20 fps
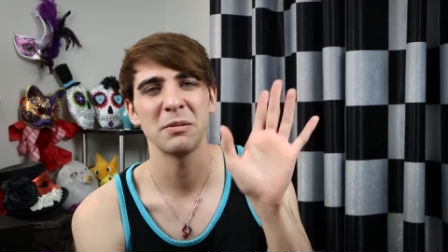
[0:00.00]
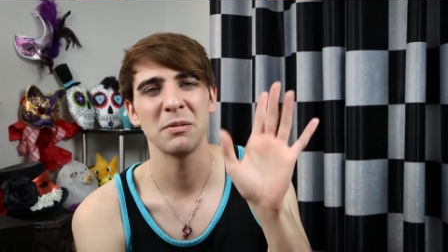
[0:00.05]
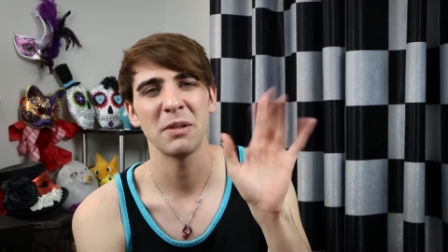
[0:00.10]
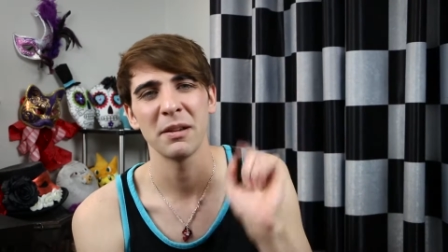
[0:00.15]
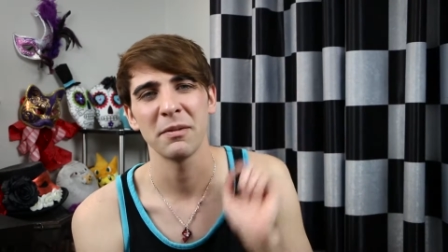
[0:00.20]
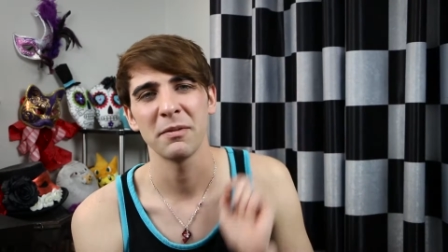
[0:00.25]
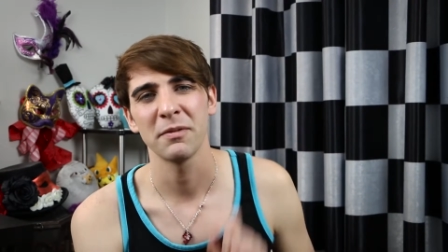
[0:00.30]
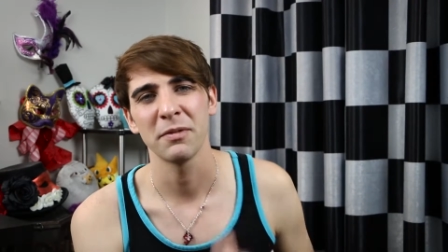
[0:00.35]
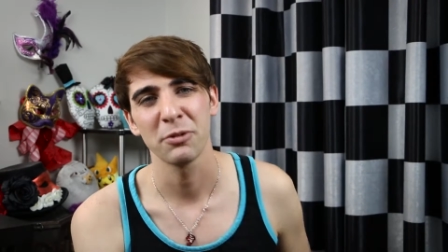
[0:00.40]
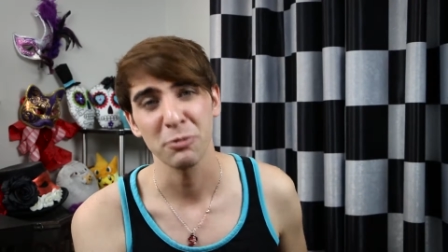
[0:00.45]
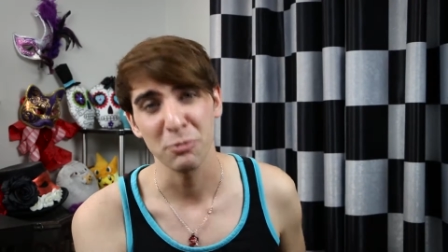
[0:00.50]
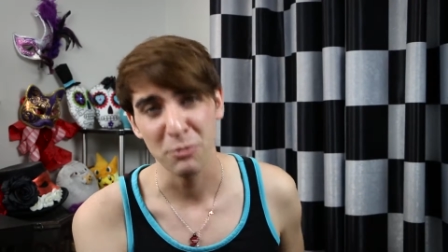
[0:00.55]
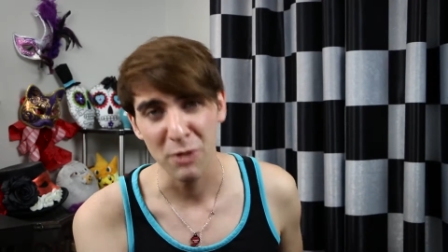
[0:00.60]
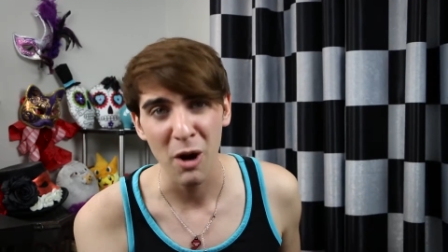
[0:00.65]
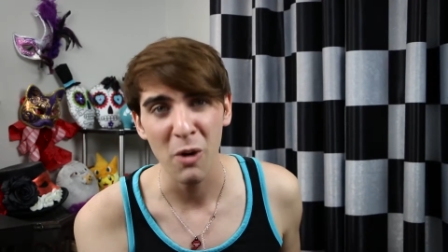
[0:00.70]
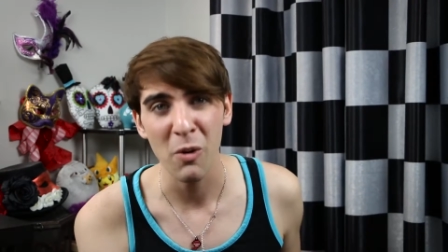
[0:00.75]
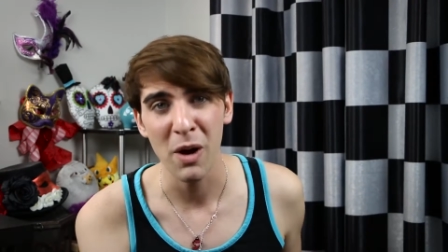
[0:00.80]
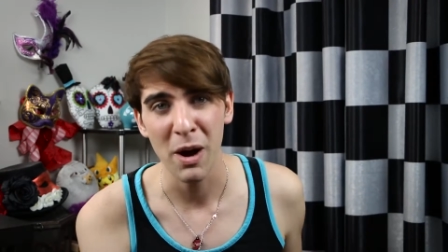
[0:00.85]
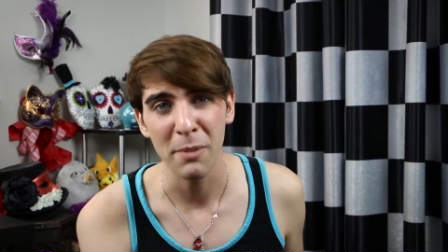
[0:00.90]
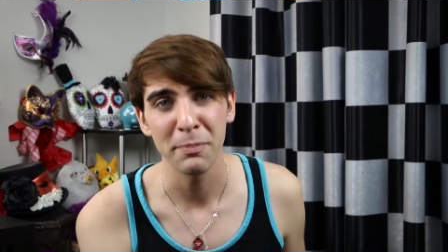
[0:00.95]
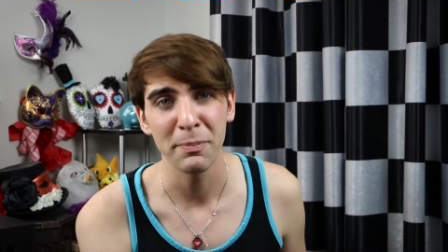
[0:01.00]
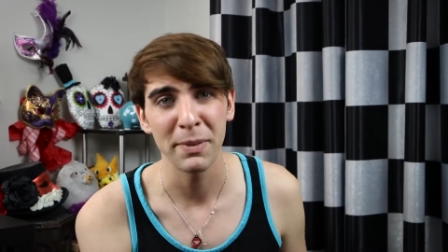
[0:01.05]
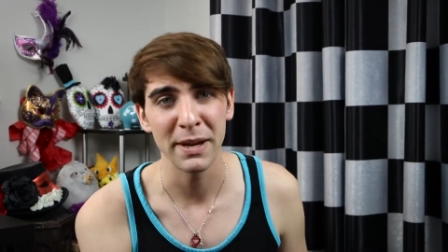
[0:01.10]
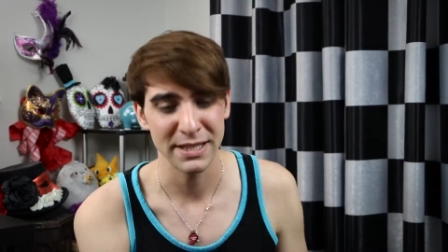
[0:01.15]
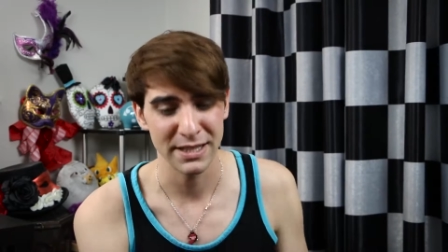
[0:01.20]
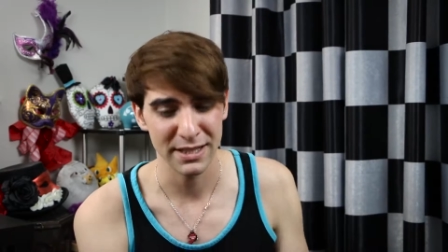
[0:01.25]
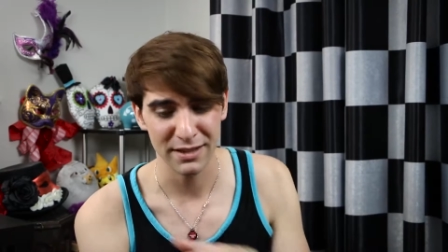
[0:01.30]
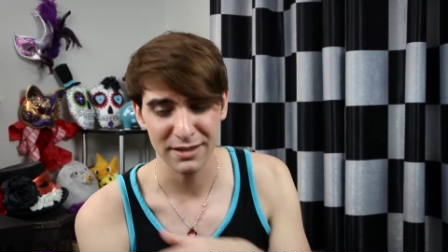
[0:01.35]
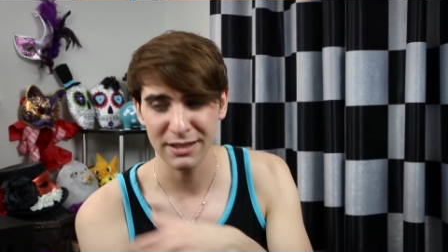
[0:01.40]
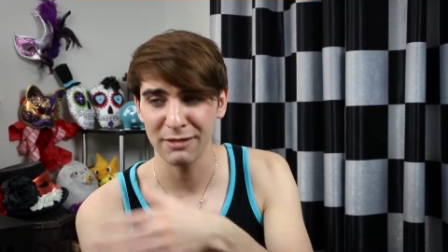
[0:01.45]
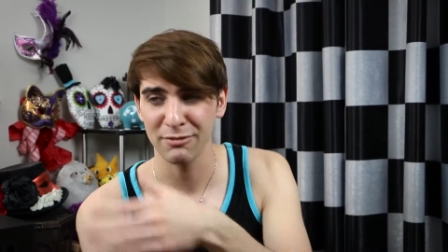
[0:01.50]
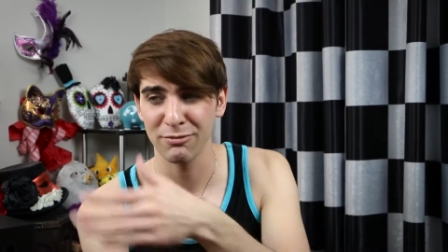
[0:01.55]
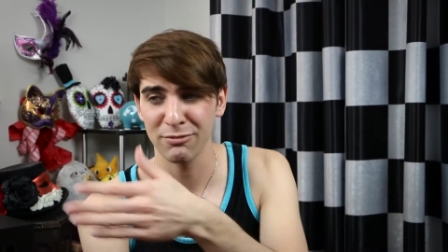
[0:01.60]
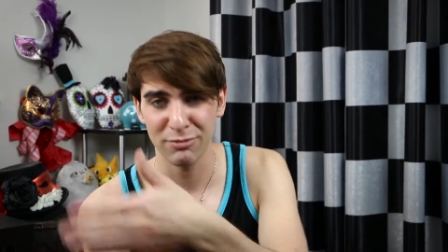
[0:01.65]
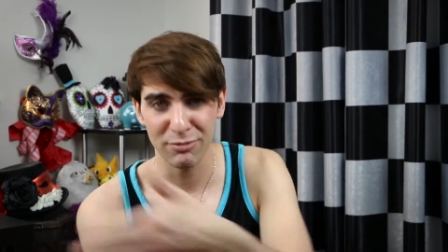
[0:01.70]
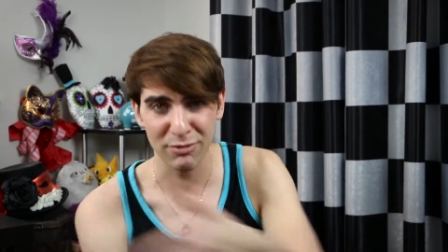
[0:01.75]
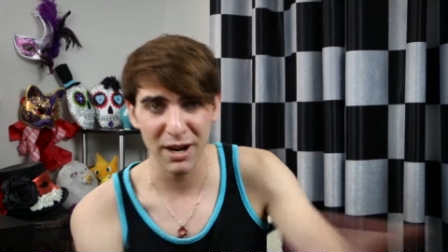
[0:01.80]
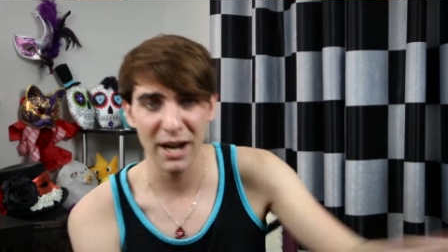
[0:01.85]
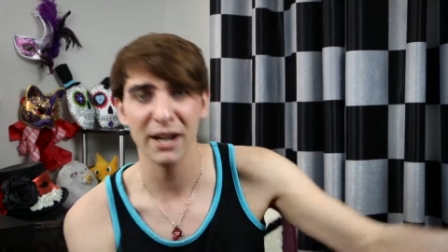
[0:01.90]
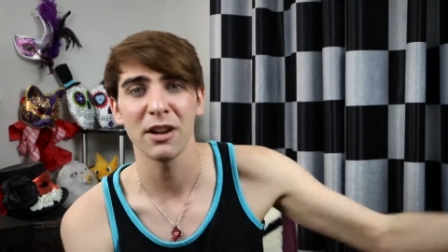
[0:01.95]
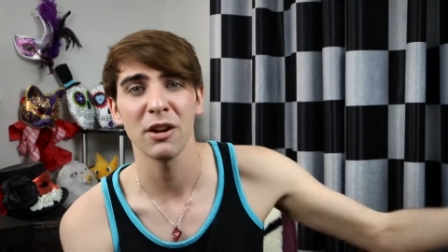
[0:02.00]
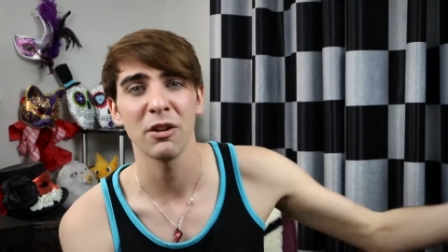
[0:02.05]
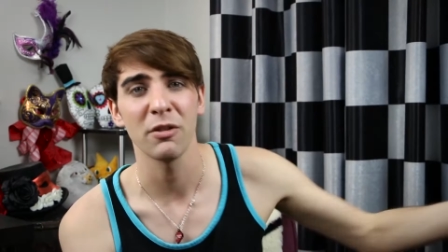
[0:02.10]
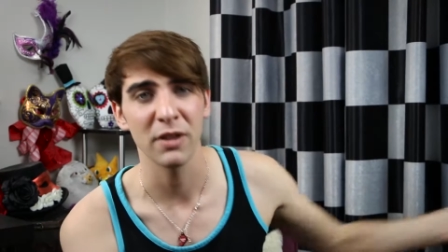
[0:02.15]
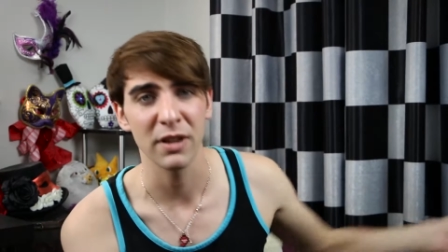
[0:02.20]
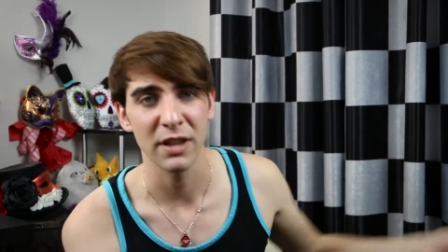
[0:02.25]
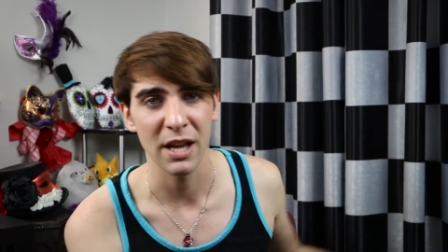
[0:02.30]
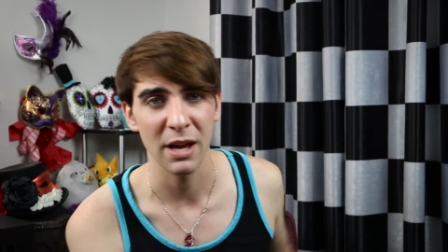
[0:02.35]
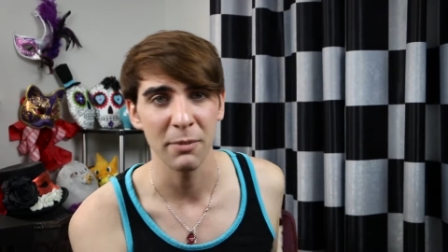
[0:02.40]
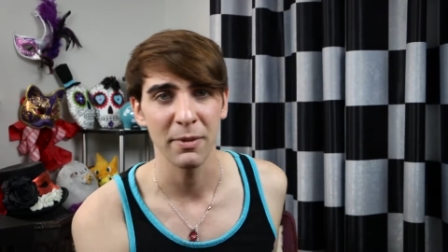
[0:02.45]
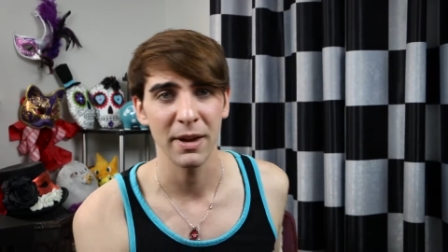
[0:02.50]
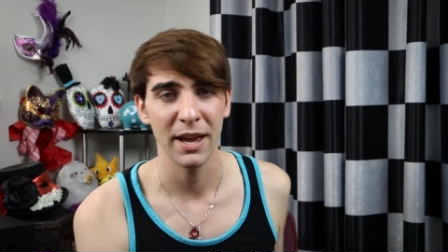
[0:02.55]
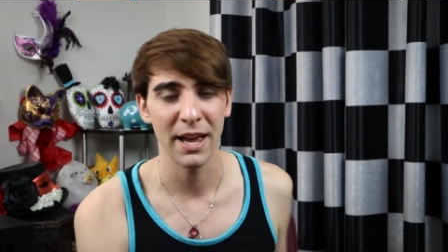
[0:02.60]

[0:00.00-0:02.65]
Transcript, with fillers: want to throw up basically right over them